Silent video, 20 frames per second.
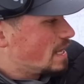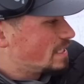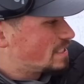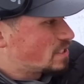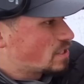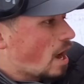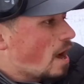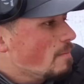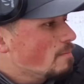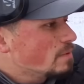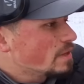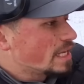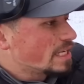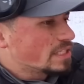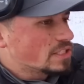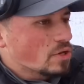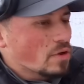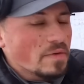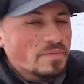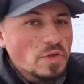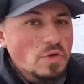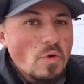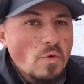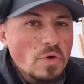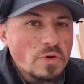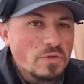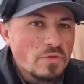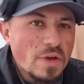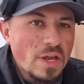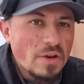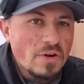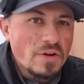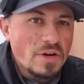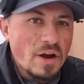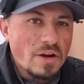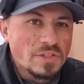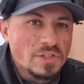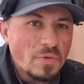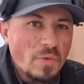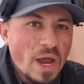It's tumbling. So if you were 300
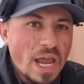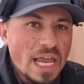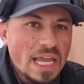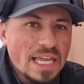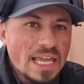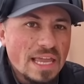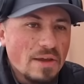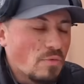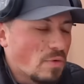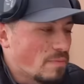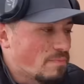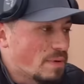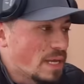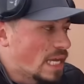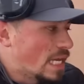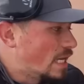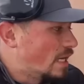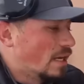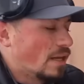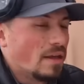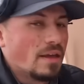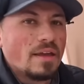yards away, it would be...